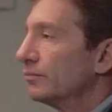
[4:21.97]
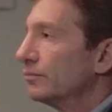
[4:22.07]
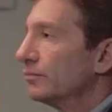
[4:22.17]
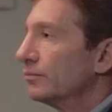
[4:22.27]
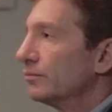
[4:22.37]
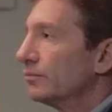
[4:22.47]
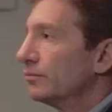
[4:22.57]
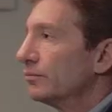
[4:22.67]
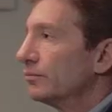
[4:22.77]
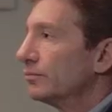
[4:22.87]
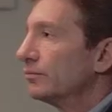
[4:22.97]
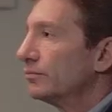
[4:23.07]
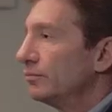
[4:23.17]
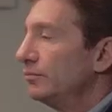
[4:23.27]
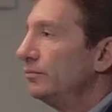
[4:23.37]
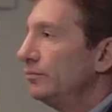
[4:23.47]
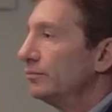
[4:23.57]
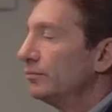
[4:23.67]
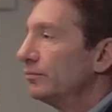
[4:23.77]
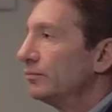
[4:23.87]

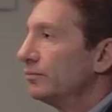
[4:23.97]
This person isn't speaking.